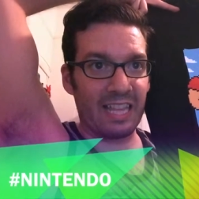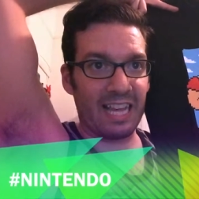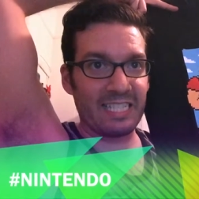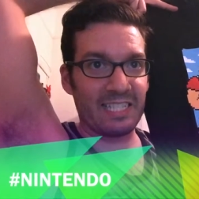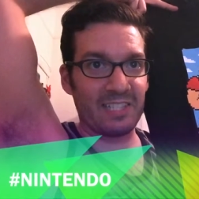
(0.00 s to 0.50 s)

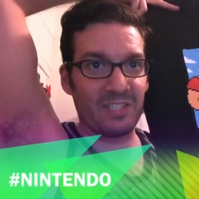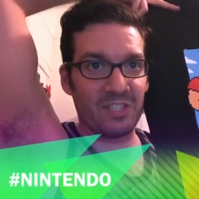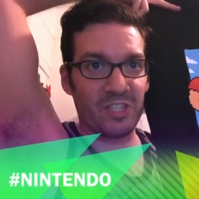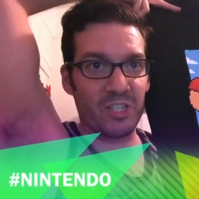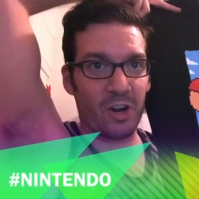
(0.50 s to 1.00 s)

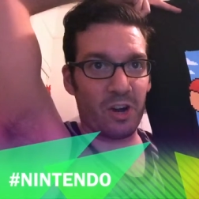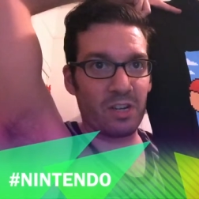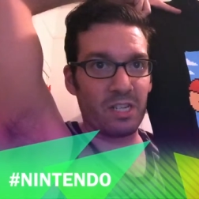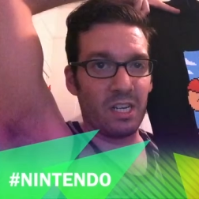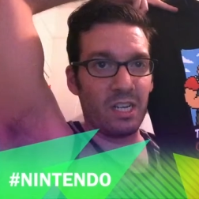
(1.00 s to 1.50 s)
licensed
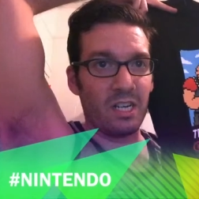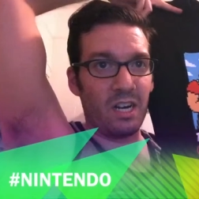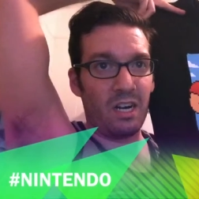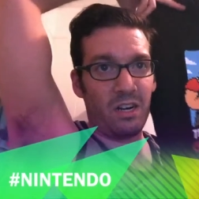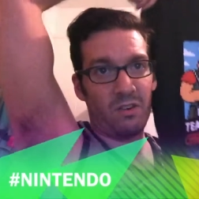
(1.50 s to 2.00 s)
shirt.
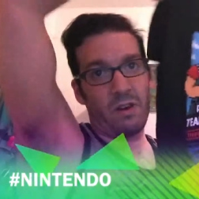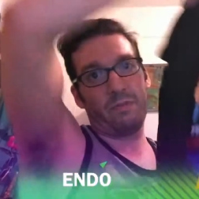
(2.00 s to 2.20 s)
Oh,